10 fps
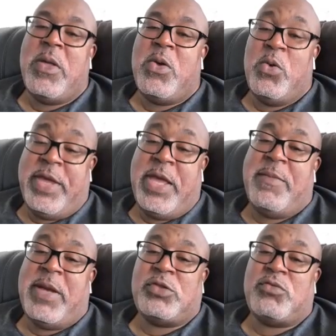Who came
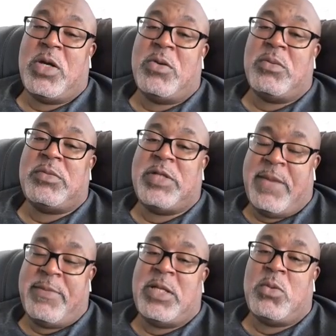back strong?
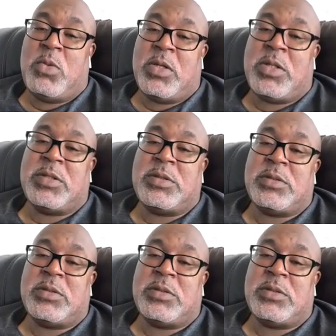Dominique Wilkins.